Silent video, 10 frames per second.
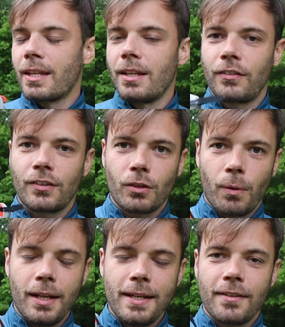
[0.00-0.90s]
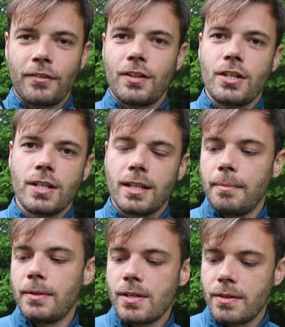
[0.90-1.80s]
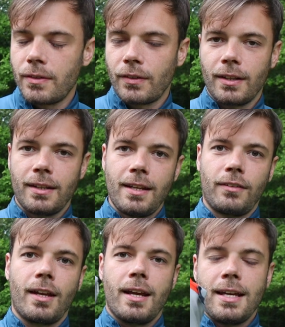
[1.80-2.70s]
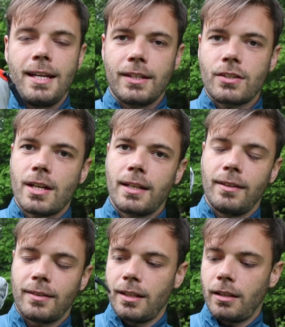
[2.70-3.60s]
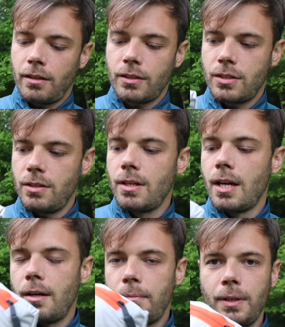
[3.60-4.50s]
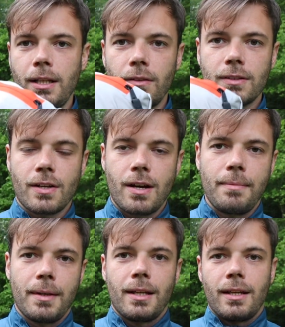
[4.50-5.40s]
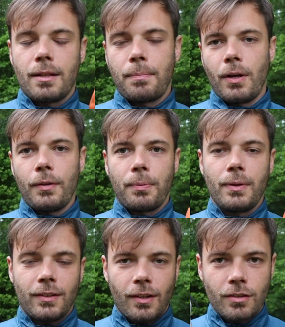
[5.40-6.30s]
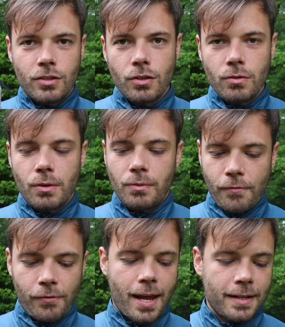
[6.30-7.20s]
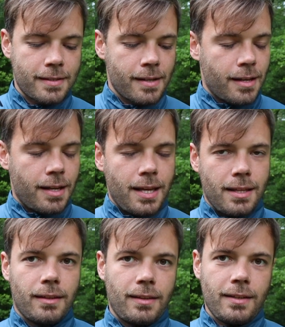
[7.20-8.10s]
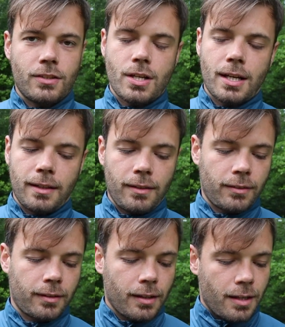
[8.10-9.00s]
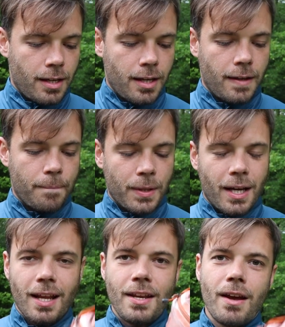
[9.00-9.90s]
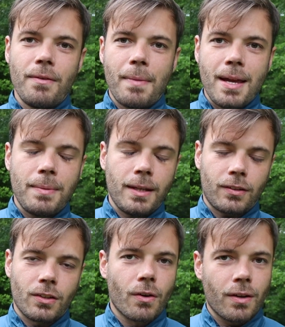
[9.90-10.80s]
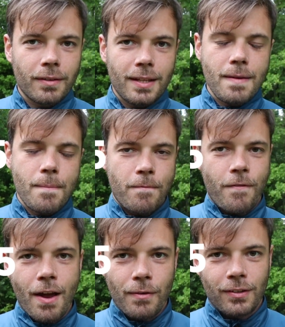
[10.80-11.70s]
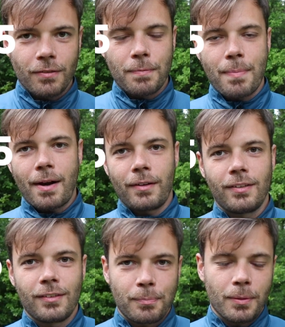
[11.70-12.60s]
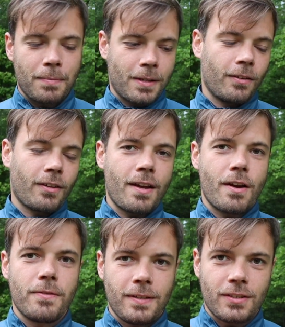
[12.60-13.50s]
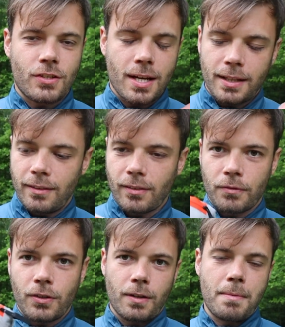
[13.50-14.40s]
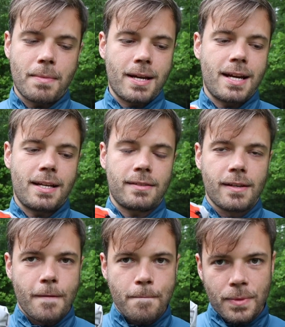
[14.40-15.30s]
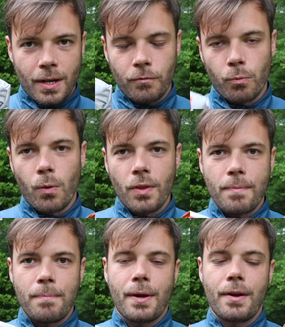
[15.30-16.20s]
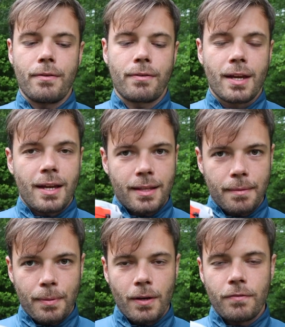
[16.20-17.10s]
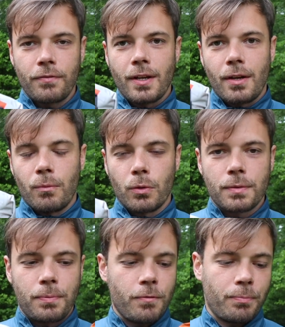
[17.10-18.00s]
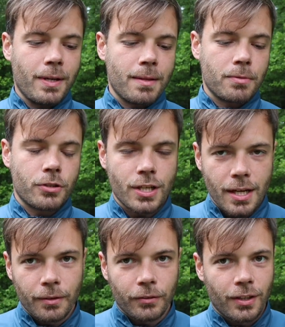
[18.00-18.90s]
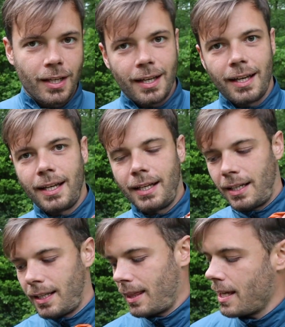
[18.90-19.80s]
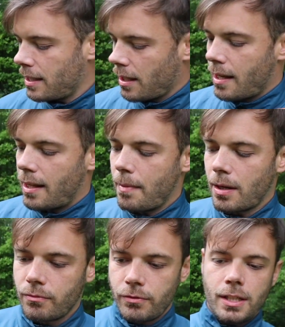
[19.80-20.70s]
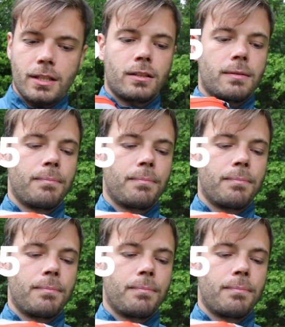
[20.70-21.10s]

the quality of the stitching and the materials that this Helix jacket is going to last you a pretty long time. The price points do reflect in these jackets, and I know maybe it's not the fairest of comparisons, but because I own these jackets, I've got them in my hand, I've worn them both, they're both waterproof breathable shells. I think they make a really good